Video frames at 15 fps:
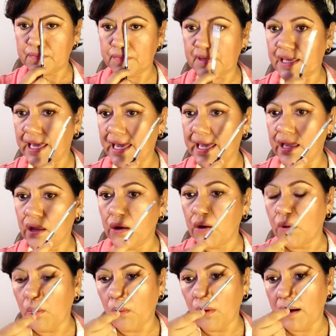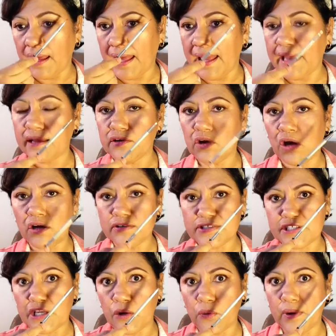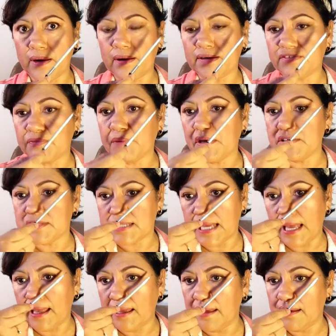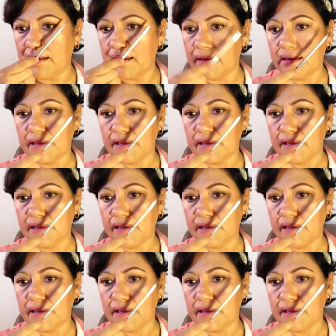Okay, or and also where it's supposed to end